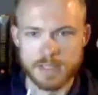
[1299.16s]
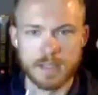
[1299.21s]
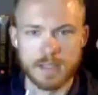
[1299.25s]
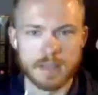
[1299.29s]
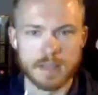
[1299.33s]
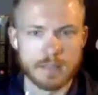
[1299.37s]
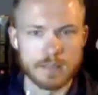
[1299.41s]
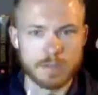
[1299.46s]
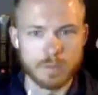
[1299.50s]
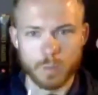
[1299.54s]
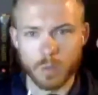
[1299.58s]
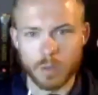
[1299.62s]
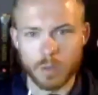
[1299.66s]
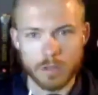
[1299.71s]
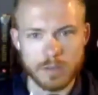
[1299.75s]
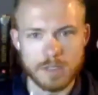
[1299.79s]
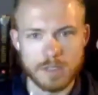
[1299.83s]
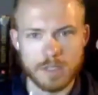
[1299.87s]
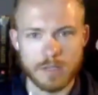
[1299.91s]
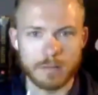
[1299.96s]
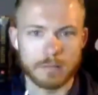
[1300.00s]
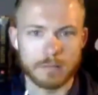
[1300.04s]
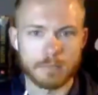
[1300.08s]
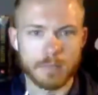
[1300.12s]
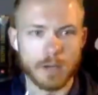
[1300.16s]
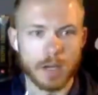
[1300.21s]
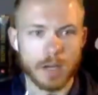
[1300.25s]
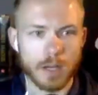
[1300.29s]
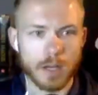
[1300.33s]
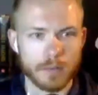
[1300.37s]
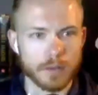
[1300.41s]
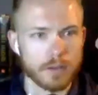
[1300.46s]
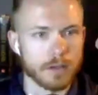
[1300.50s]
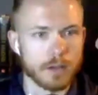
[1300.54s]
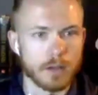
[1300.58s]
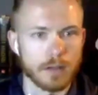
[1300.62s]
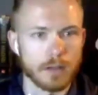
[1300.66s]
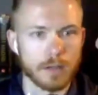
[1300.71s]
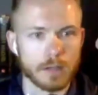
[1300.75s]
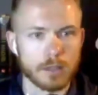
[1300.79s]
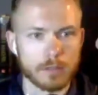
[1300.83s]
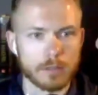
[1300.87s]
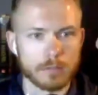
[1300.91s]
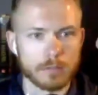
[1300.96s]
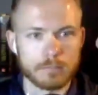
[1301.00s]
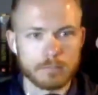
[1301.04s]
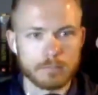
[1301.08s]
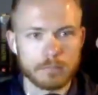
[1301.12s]
Seeds, what are some
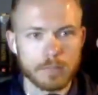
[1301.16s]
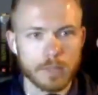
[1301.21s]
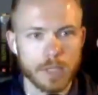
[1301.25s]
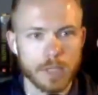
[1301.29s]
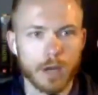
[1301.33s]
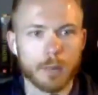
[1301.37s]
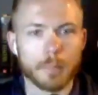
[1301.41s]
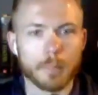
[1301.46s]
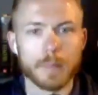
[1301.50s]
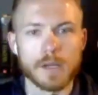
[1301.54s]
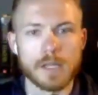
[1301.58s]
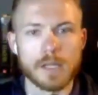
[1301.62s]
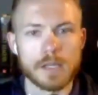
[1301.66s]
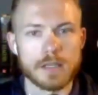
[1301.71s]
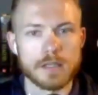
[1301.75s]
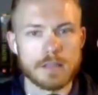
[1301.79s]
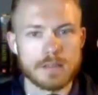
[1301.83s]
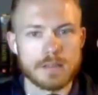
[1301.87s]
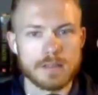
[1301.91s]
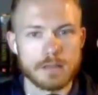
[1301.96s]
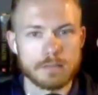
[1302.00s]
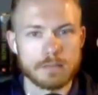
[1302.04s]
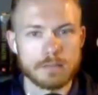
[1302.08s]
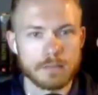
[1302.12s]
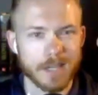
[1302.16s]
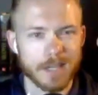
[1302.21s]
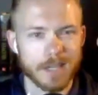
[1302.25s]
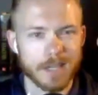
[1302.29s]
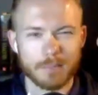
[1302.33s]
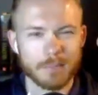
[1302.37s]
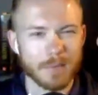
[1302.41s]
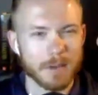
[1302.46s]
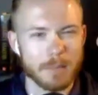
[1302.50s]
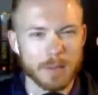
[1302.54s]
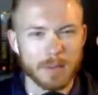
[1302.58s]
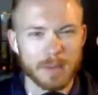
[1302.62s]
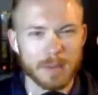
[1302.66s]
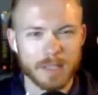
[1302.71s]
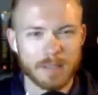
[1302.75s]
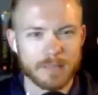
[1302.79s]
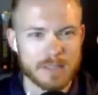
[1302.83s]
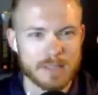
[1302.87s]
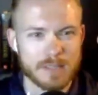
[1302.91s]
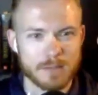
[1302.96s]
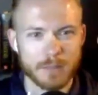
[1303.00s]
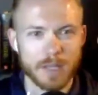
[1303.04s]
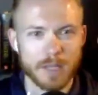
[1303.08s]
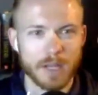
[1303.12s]
other companies that can, might be able to
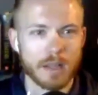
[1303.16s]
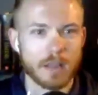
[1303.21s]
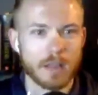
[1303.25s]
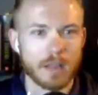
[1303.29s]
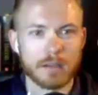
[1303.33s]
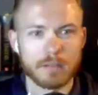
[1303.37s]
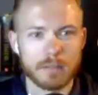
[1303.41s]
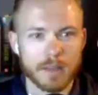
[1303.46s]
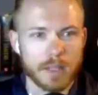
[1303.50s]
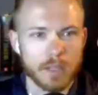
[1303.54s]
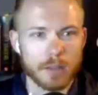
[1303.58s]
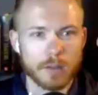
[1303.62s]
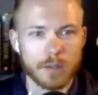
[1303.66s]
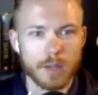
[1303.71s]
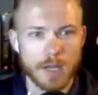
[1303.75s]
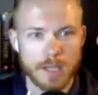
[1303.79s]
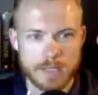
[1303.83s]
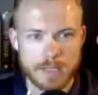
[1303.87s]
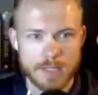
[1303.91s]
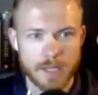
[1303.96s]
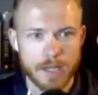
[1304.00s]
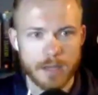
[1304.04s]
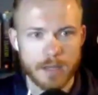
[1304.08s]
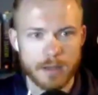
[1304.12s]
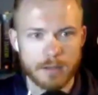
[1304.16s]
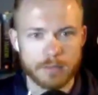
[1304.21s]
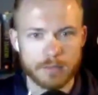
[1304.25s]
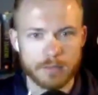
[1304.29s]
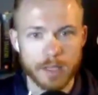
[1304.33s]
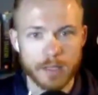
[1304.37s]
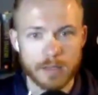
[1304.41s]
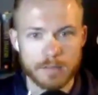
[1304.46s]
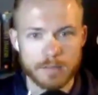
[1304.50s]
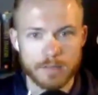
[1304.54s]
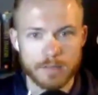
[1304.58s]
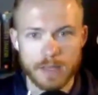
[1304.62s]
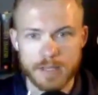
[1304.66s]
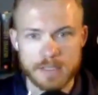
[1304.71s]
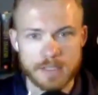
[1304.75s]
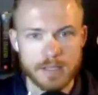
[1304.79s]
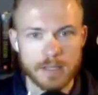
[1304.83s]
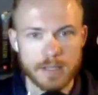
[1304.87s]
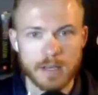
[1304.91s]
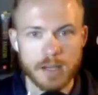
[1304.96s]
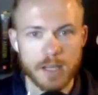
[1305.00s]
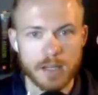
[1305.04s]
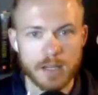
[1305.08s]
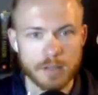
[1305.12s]
give us some color that you guys have
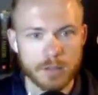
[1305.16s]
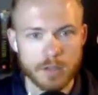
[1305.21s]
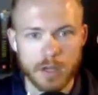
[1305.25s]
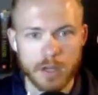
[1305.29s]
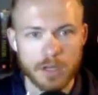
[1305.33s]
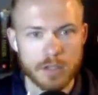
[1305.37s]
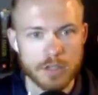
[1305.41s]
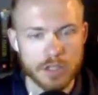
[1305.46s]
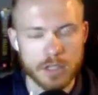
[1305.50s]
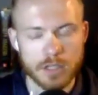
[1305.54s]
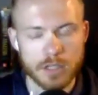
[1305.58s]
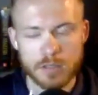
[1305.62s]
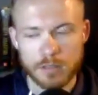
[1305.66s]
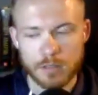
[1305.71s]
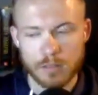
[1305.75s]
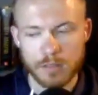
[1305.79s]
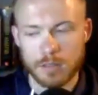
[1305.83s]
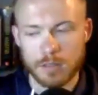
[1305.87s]
invested in at DuContra?